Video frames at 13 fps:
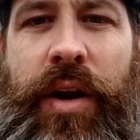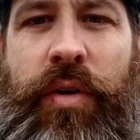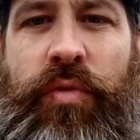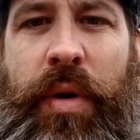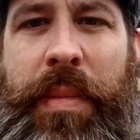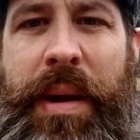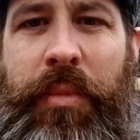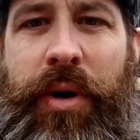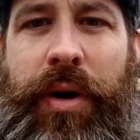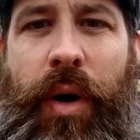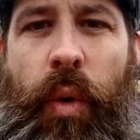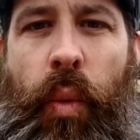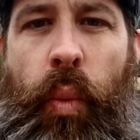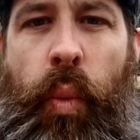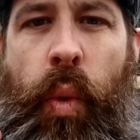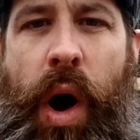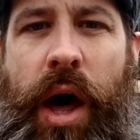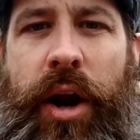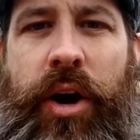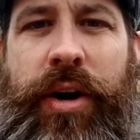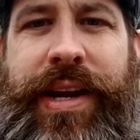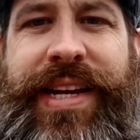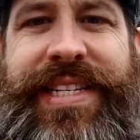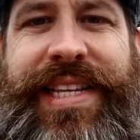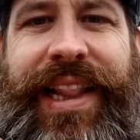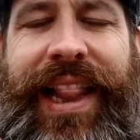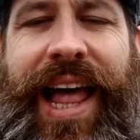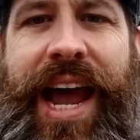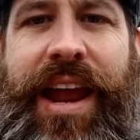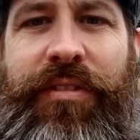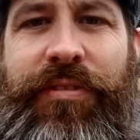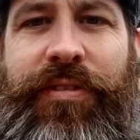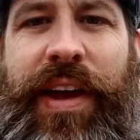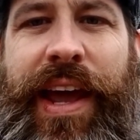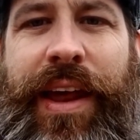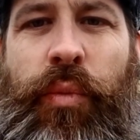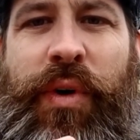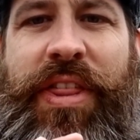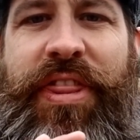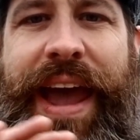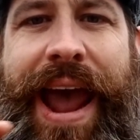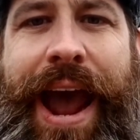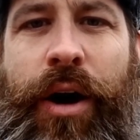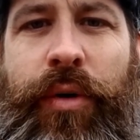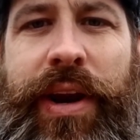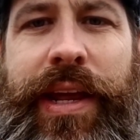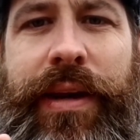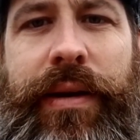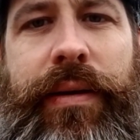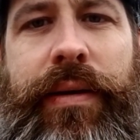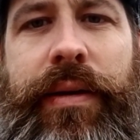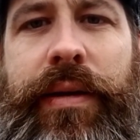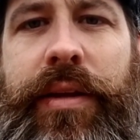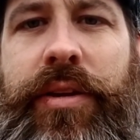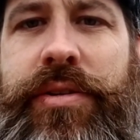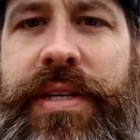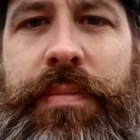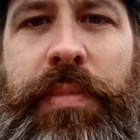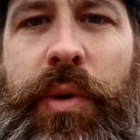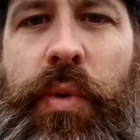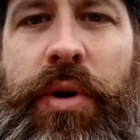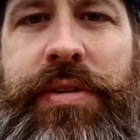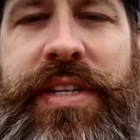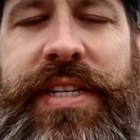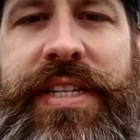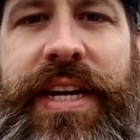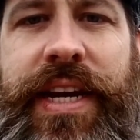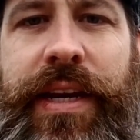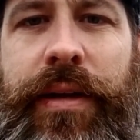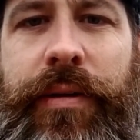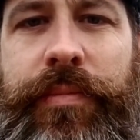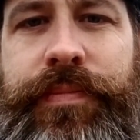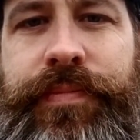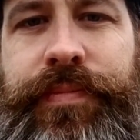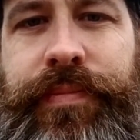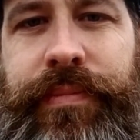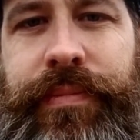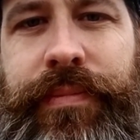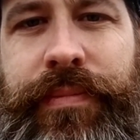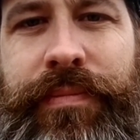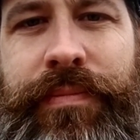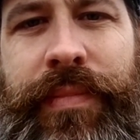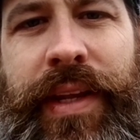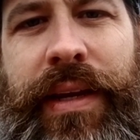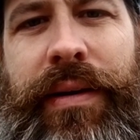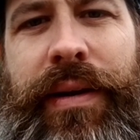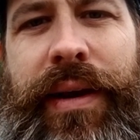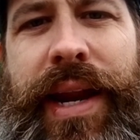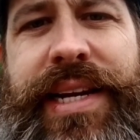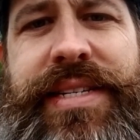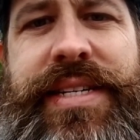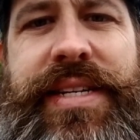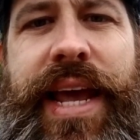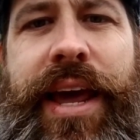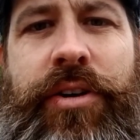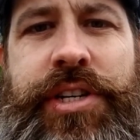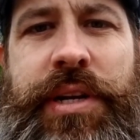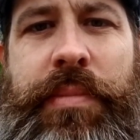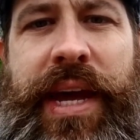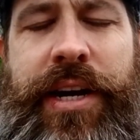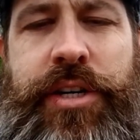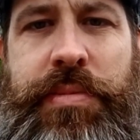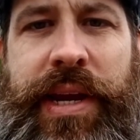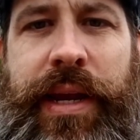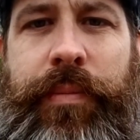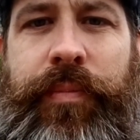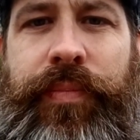Remember, water is life, and without it, you simply won't succeed. Next is energy management.